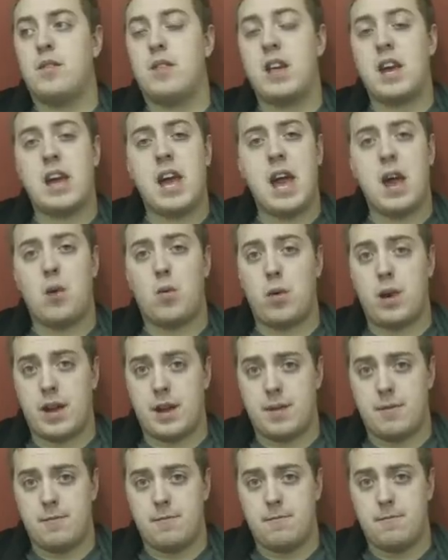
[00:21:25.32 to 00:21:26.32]
They can't
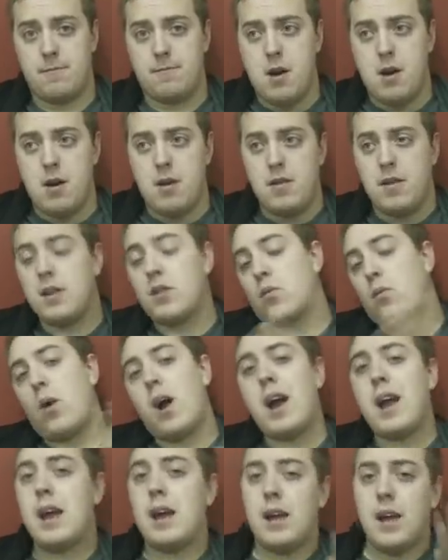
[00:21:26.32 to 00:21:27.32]
win. This is
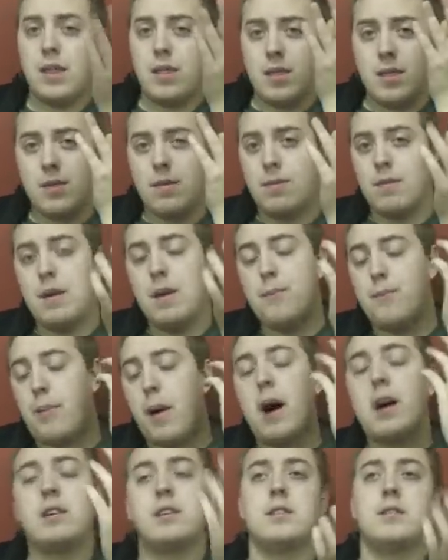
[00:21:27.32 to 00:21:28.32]
why uh, it
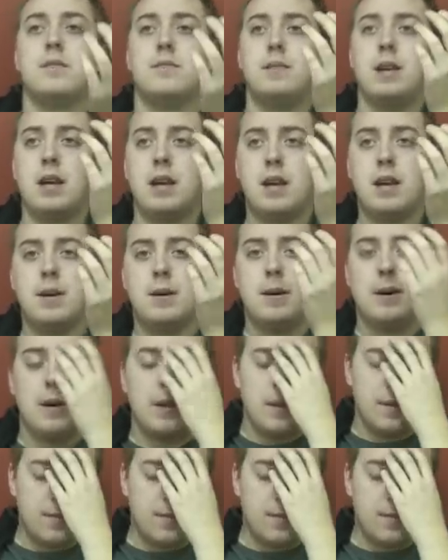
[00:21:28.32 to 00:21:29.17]
bugs me.